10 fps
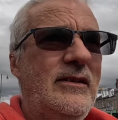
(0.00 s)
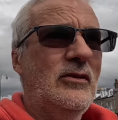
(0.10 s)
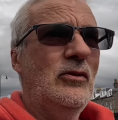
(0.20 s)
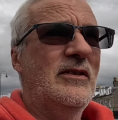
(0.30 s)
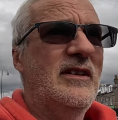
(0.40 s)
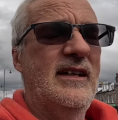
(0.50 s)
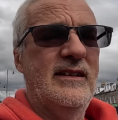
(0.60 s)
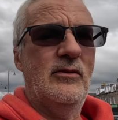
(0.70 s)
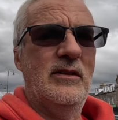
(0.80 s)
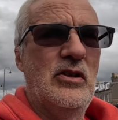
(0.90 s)
going to take you
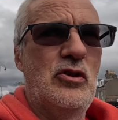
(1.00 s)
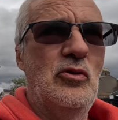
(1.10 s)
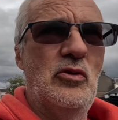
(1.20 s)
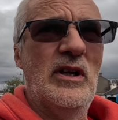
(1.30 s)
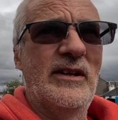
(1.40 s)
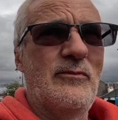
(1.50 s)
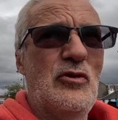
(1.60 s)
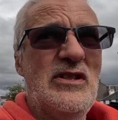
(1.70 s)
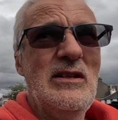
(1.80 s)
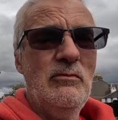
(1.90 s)
down and show you another
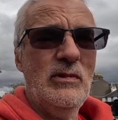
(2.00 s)
museum,